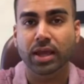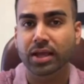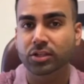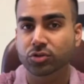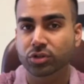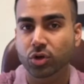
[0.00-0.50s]

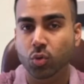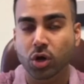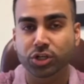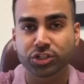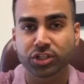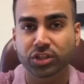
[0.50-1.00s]
answering the
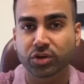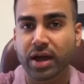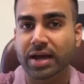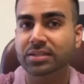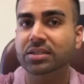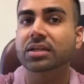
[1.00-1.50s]
questions that they're
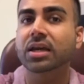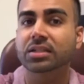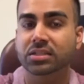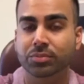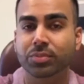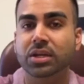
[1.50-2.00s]
asking, and
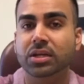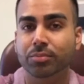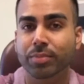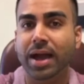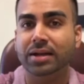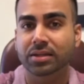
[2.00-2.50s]
submitting them
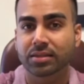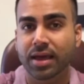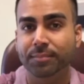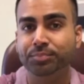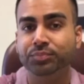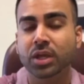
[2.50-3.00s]
back to them.